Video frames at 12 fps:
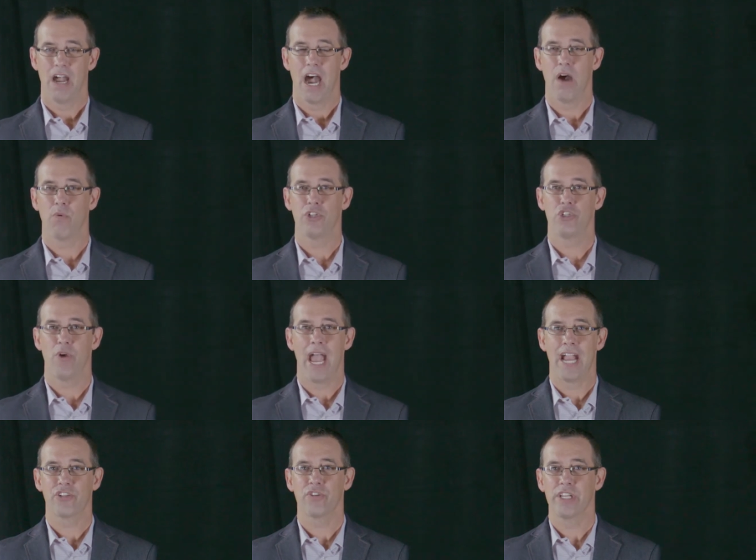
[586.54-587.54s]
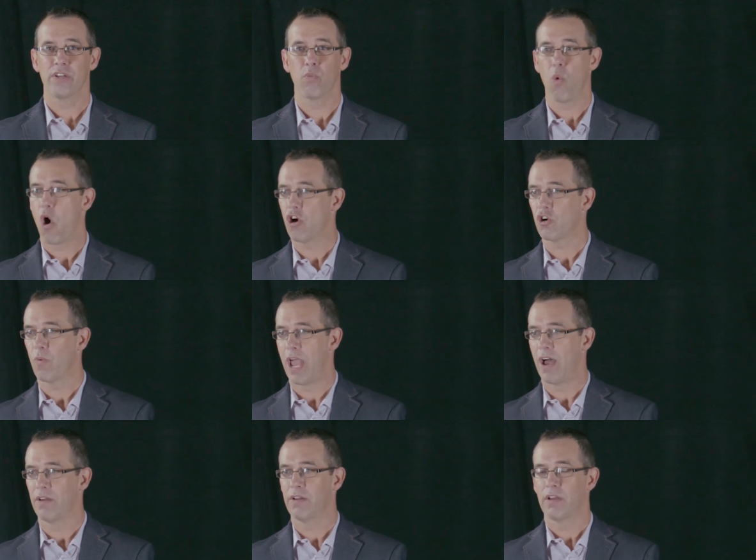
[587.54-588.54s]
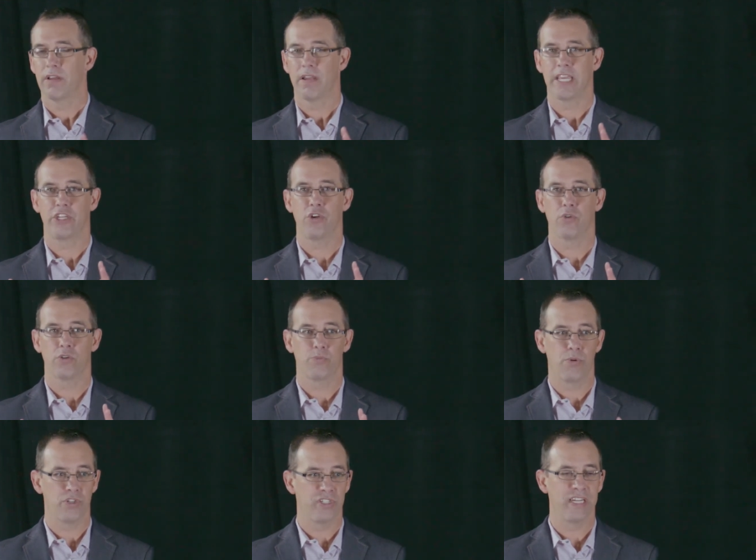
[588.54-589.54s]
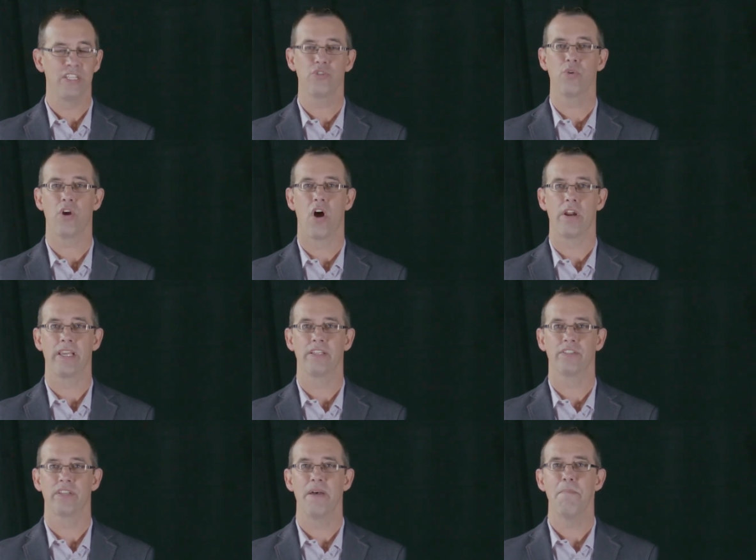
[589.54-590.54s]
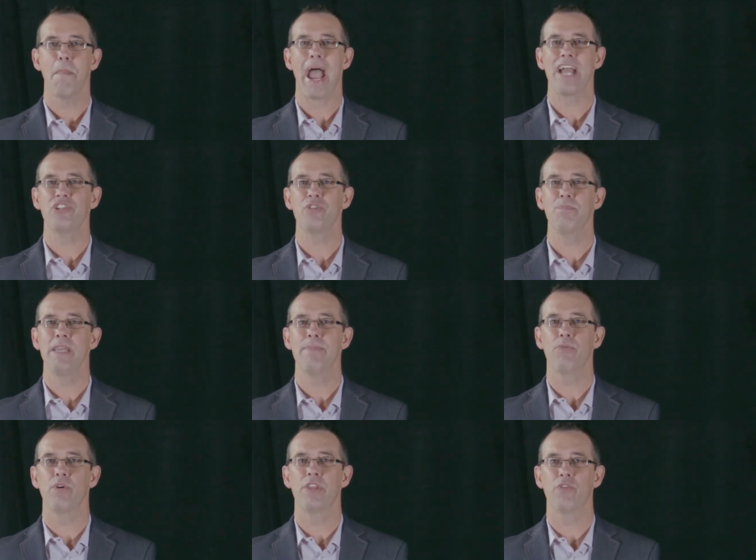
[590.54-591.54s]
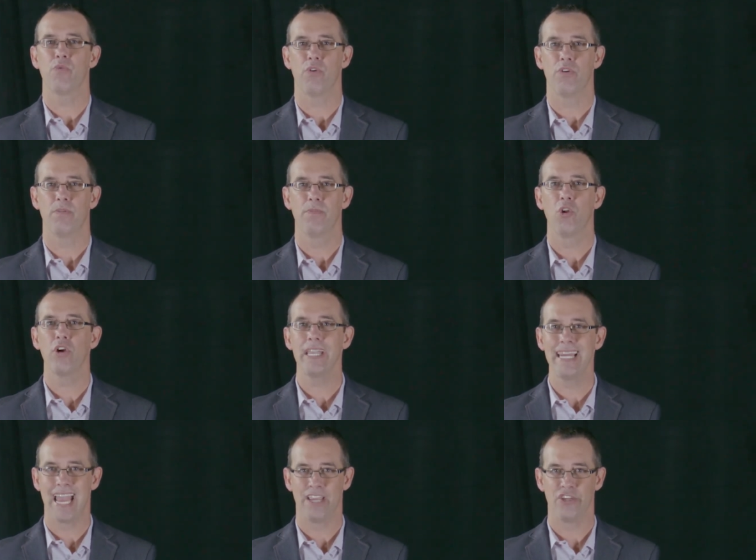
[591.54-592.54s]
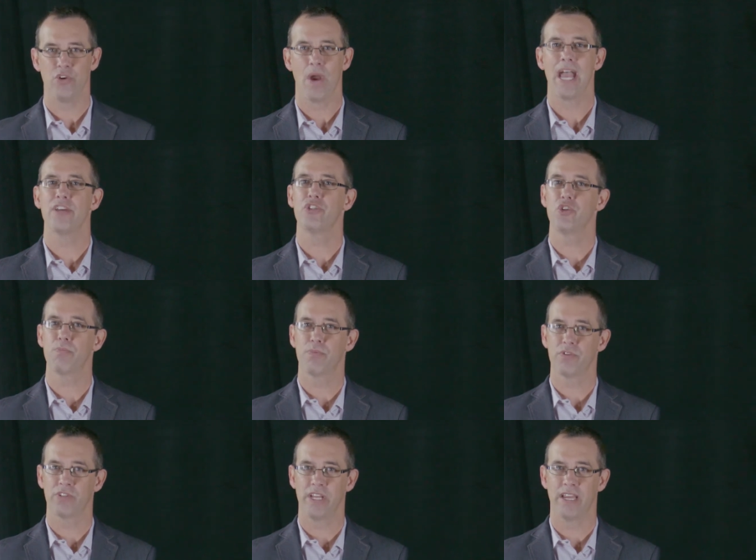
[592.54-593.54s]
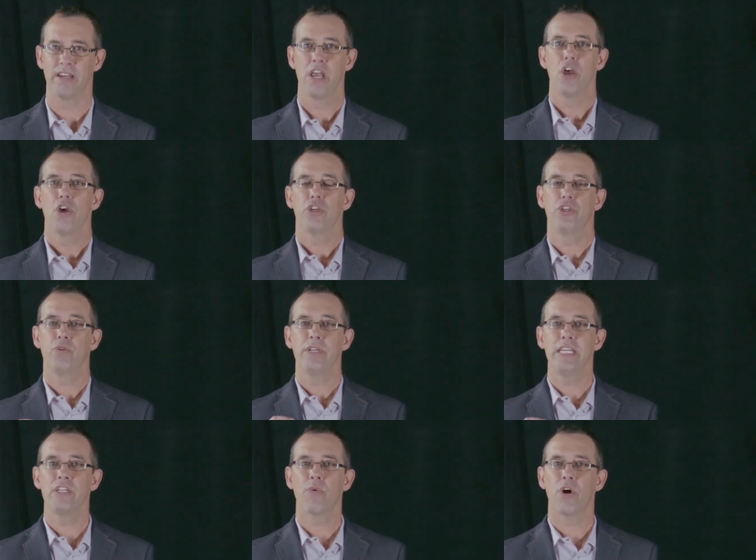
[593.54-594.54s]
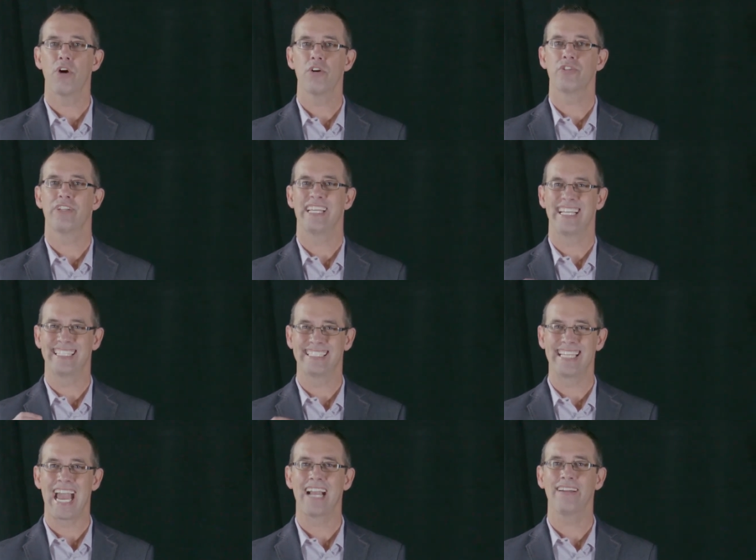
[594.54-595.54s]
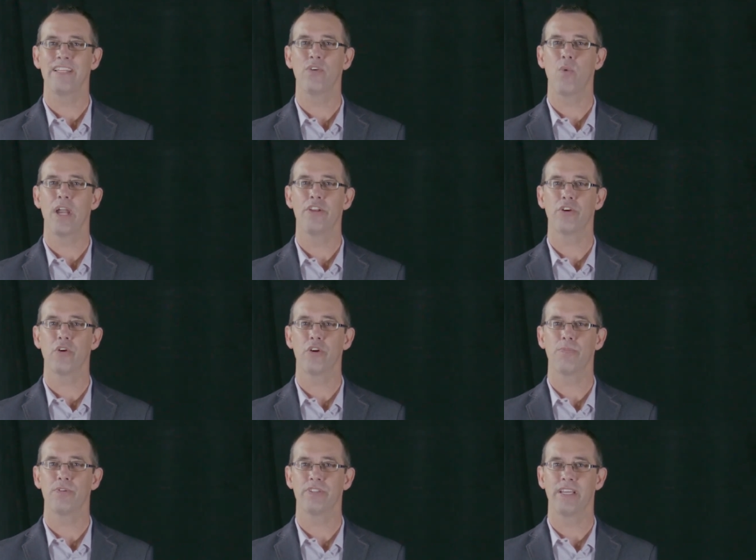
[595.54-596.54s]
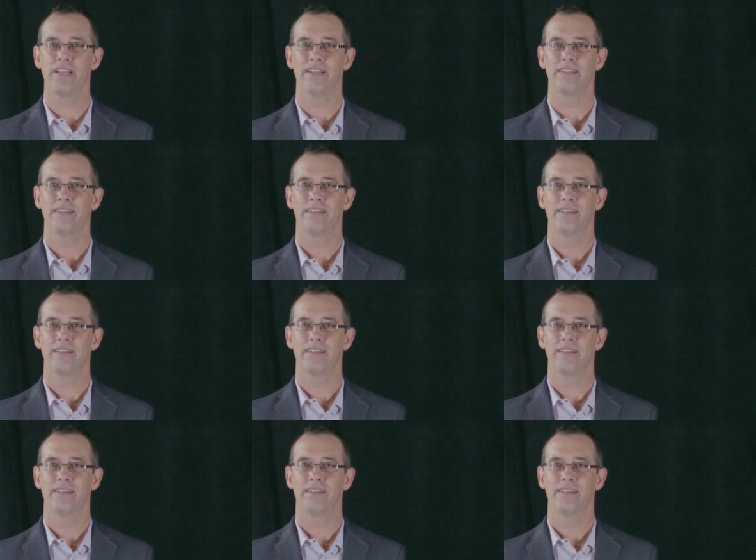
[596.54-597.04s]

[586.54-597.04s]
I want you to actually walk around like you're presenting to an audience. Imagine people in the room looking at you as you present. You need to rehearse it exactly the way that you're going to present it.